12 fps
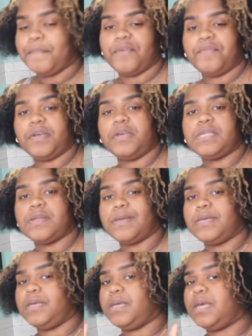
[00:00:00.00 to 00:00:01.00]
my ring so I
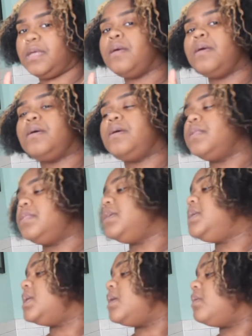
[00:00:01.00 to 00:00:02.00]
can get
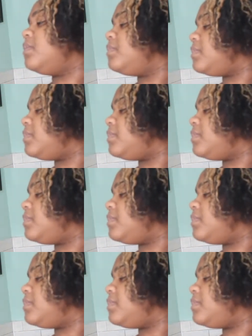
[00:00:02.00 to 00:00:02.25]
the gel.